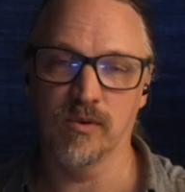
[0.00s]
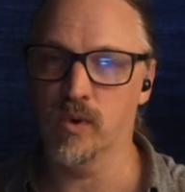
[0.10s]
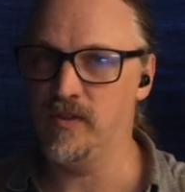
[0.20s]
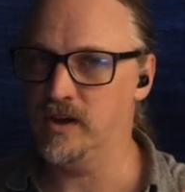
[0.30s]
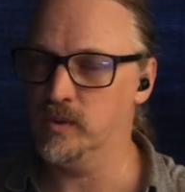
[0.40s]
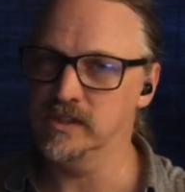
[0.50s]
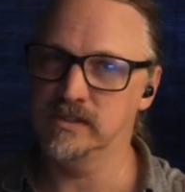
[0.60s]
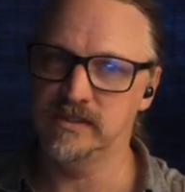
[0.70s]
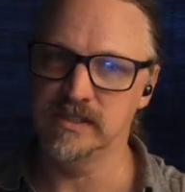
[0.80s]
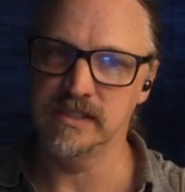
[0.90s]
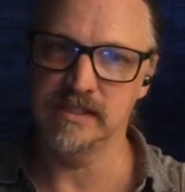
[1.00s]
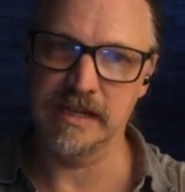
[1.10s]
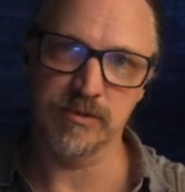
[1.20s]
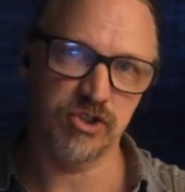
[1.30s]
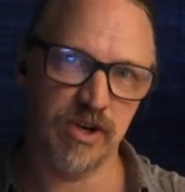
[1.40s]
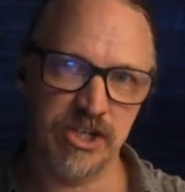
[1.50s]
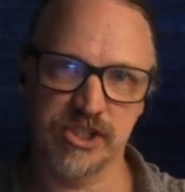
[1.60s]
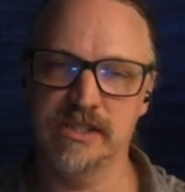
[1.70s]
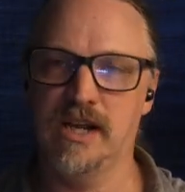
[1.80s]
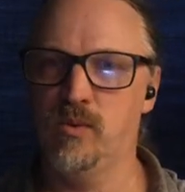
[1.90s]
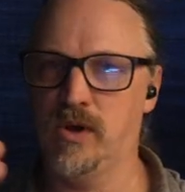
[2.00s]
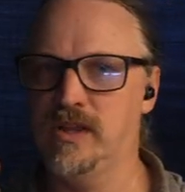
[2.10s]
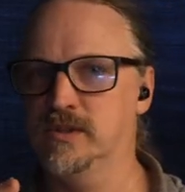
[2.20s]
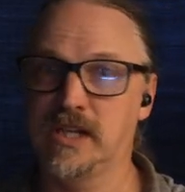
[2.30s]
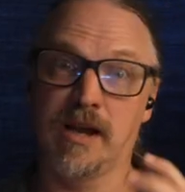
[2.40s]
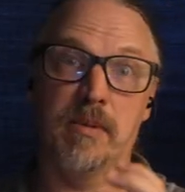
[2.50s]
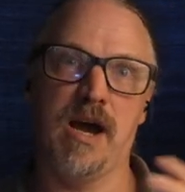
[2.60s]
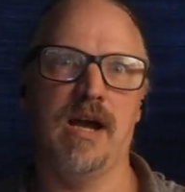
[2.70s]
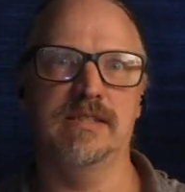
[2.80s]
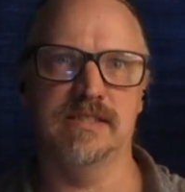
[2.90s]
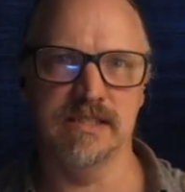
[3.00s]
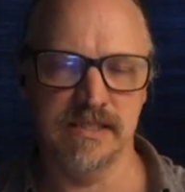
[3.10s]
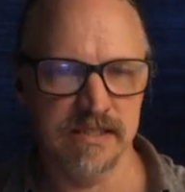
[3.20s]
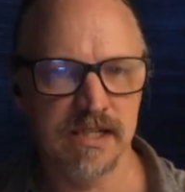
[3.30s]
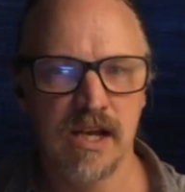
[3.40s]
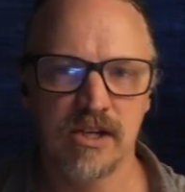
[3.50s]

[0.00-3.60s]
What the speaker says: one that was the demonstration and one that was like a behind the scenes.